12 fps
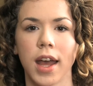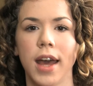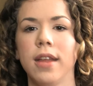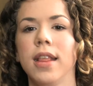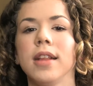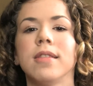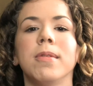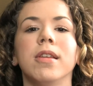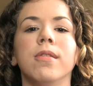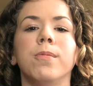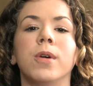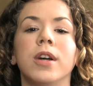I'd like to
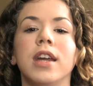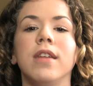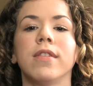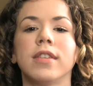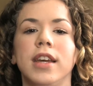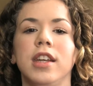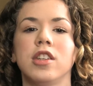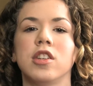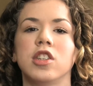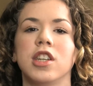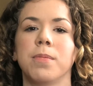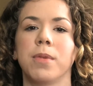build a working
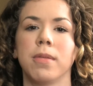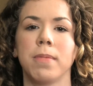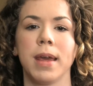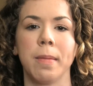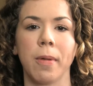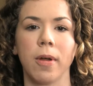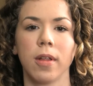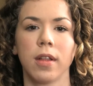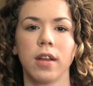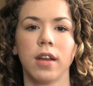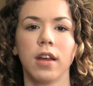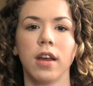relationship with people,
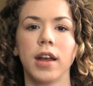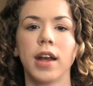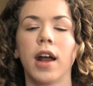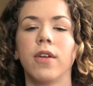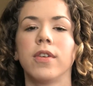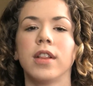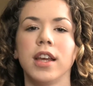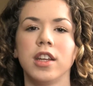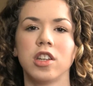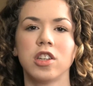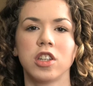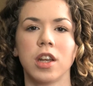a
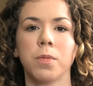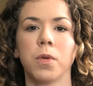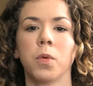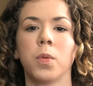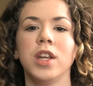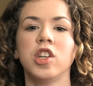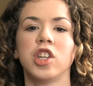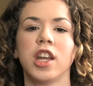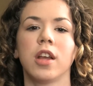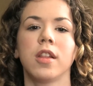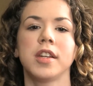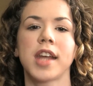relationship where we
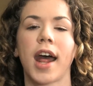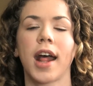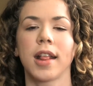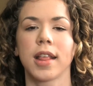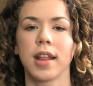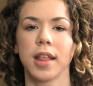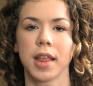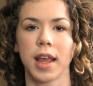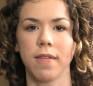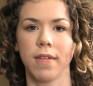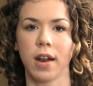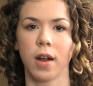share the task in
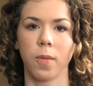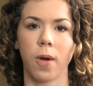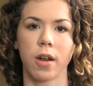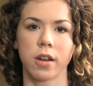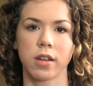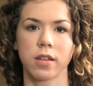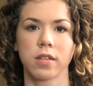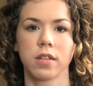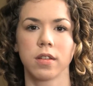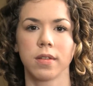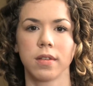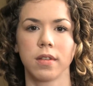saving our water.
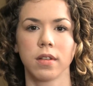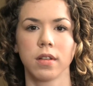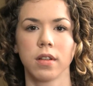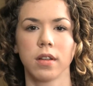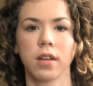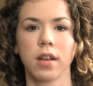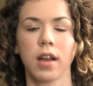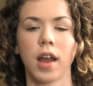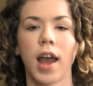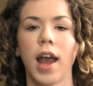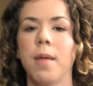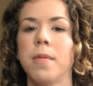
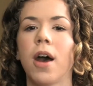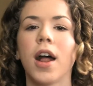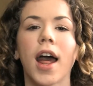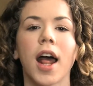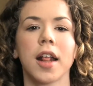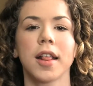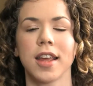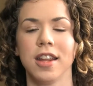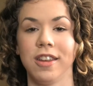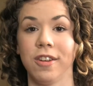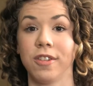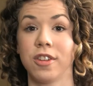I'm not
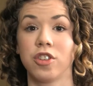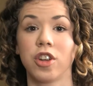asking you to